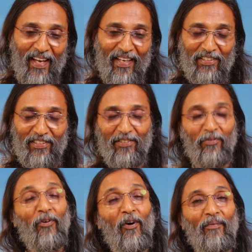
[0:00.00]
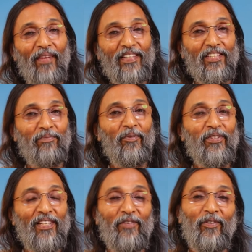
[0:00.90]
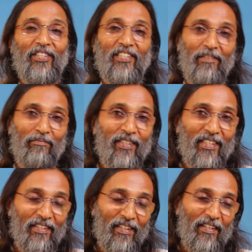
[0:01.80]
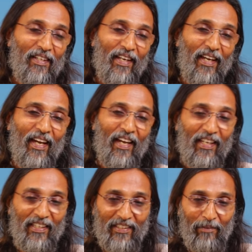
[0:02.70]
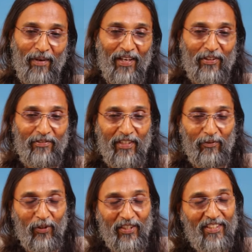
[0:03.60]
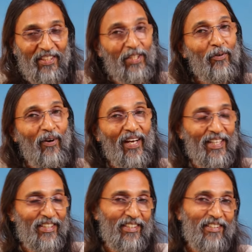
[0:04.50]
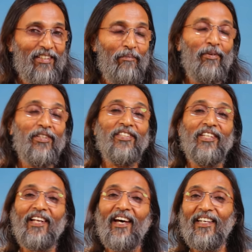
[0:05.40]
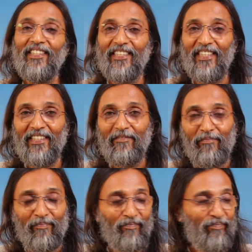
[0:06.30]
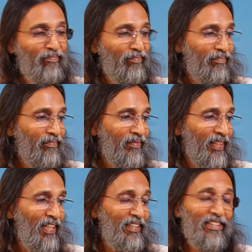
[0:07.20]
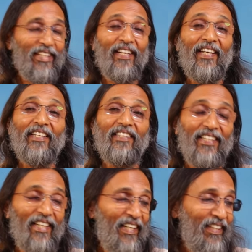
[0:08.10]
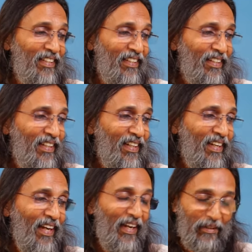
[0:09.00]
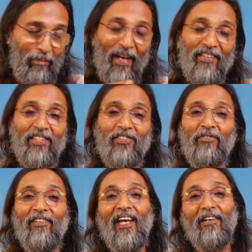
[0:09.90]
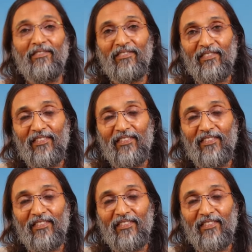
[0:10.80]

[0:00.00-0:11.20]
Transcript: as the form that is mostly worshipped. And the path of devotion requires the personality as the connecting link. And the path is of love,